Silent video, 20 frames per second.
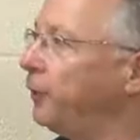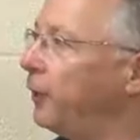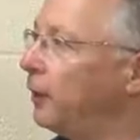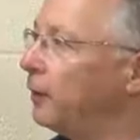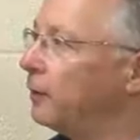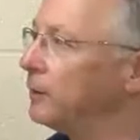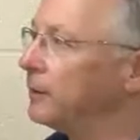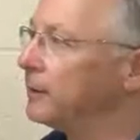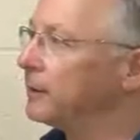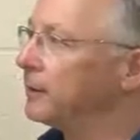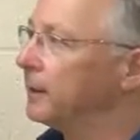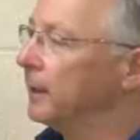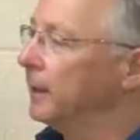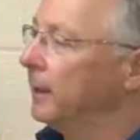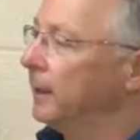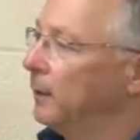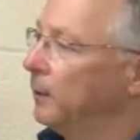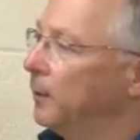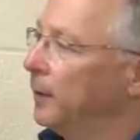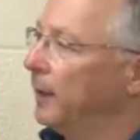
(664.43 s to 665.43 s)
false,
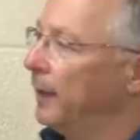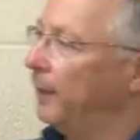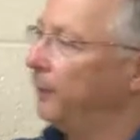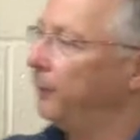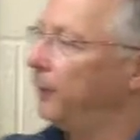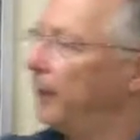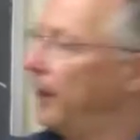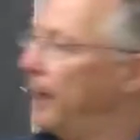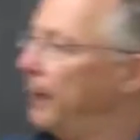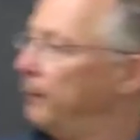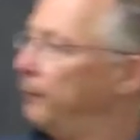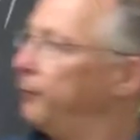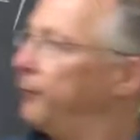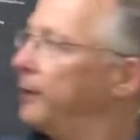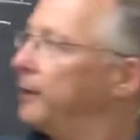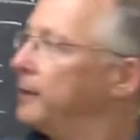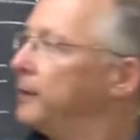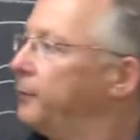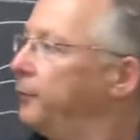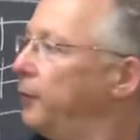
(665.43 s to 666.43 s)
whenever alpha
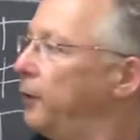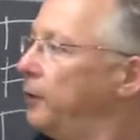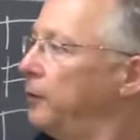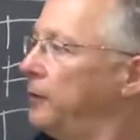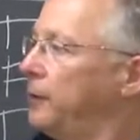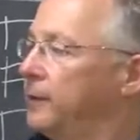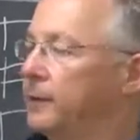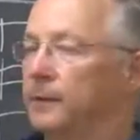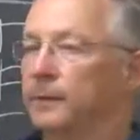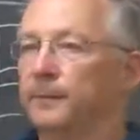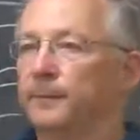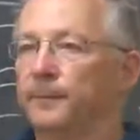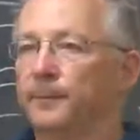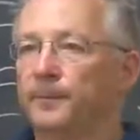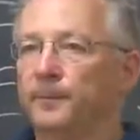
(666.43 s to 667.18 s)
is false,